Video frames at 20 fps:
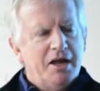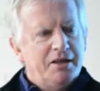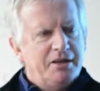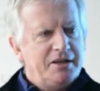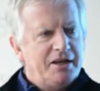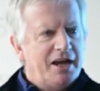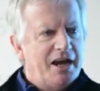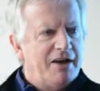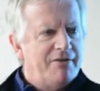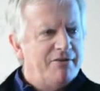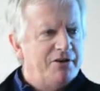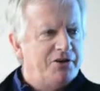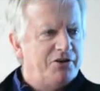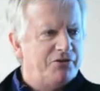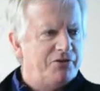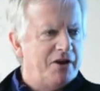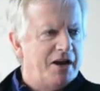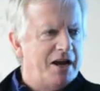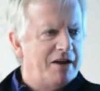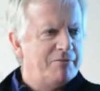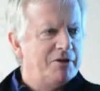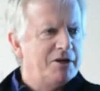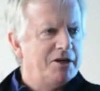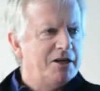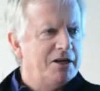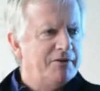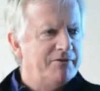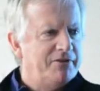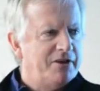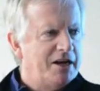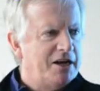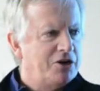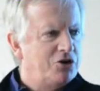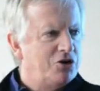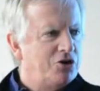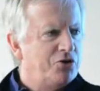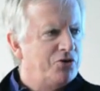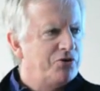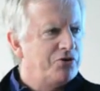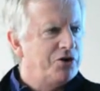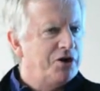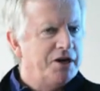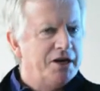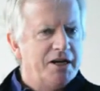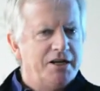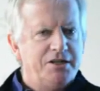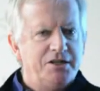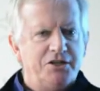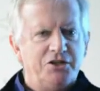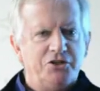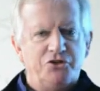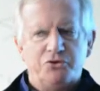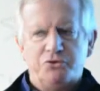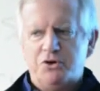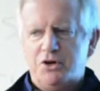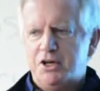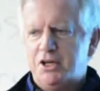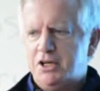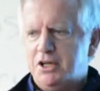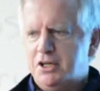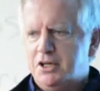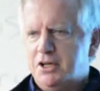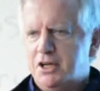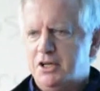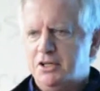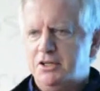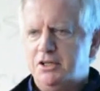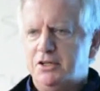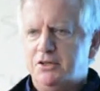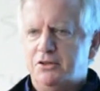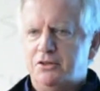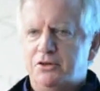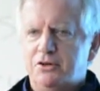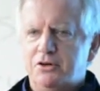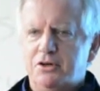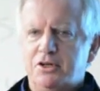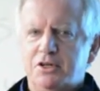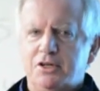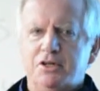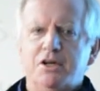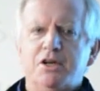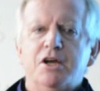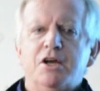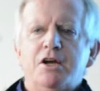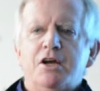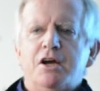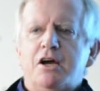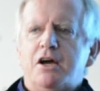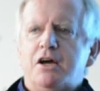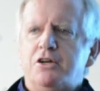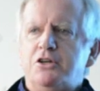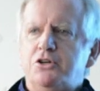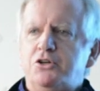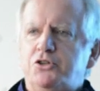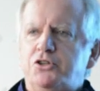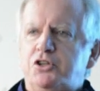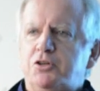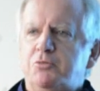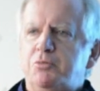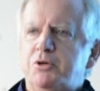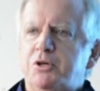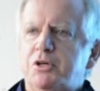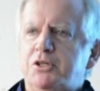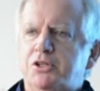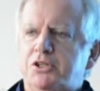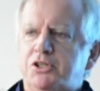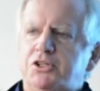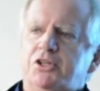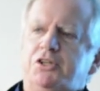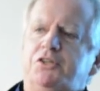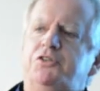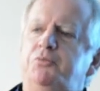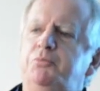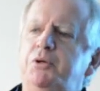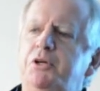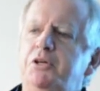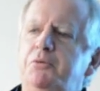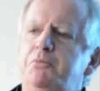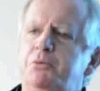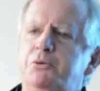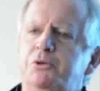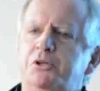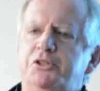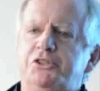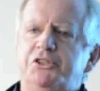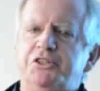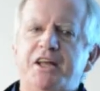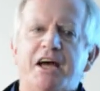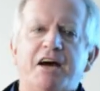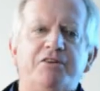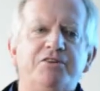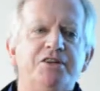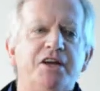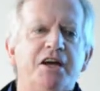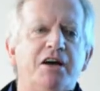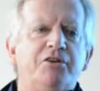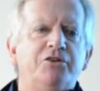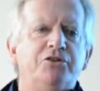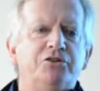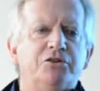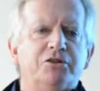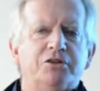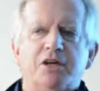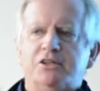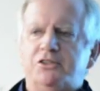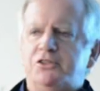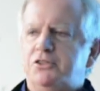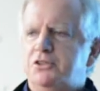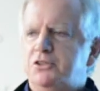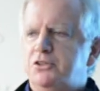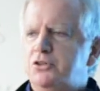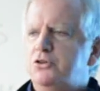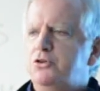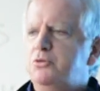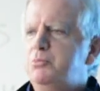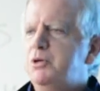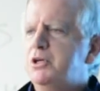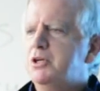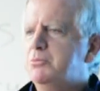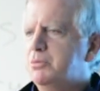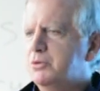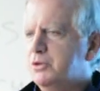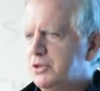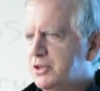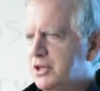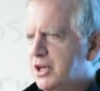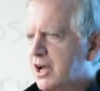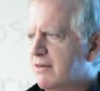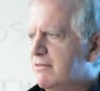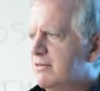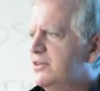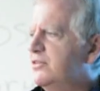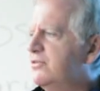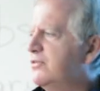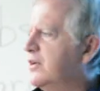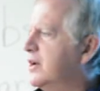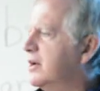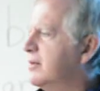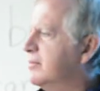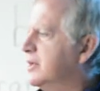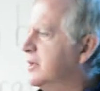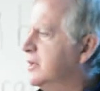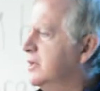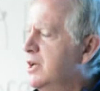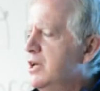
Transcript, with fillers: The average family in Vancouver in 1920 and 1930 uh, used to be six people. It's now down to less than two people in the average family.